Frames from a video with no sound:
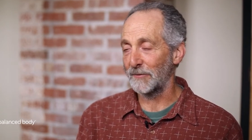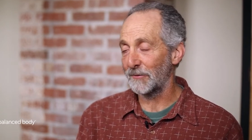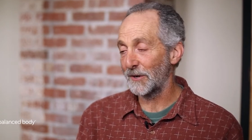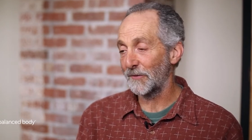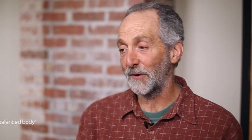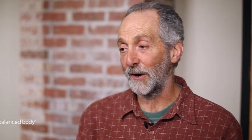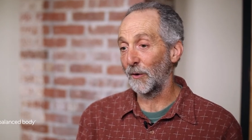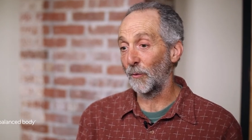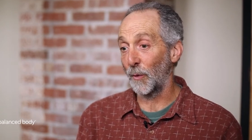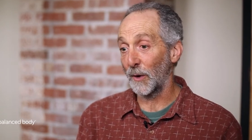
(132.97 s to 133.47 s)
even
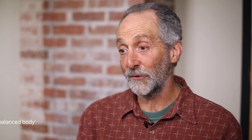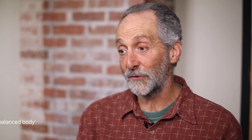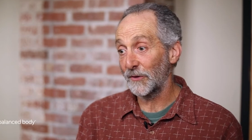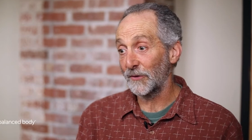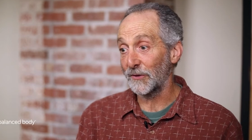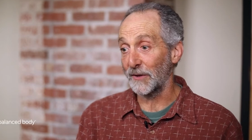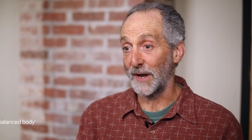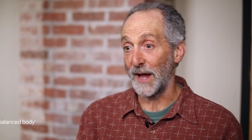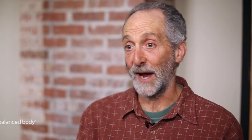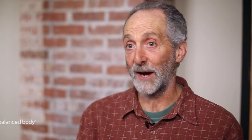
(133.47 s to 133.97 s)
if I
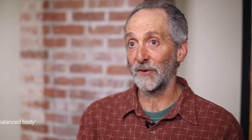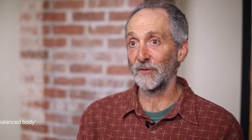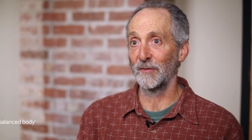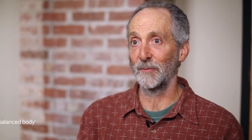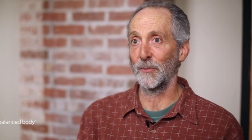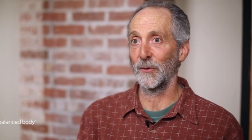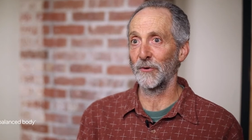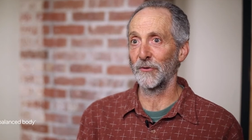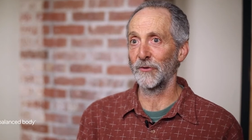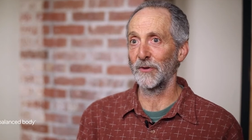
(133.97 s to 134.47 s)
wasn't an active
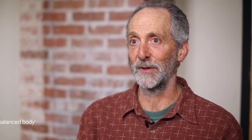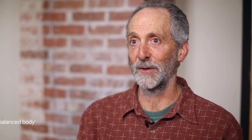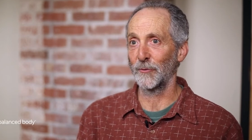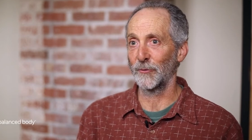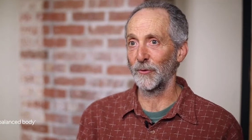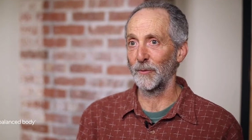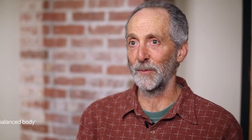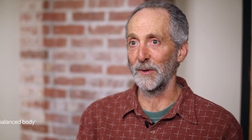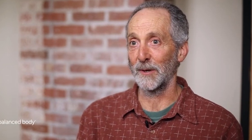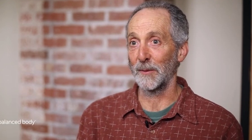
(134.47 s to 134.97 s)
person, this
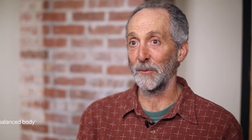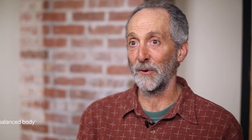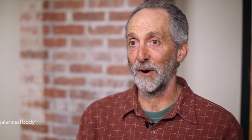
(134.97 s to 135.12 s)
would be a